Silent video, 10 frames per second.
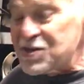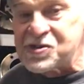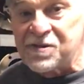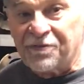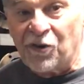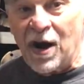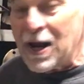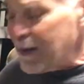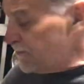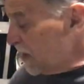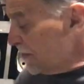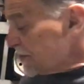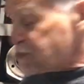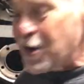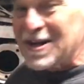is the frame. The
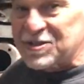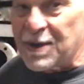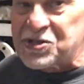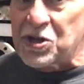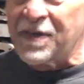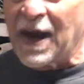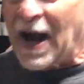transmission that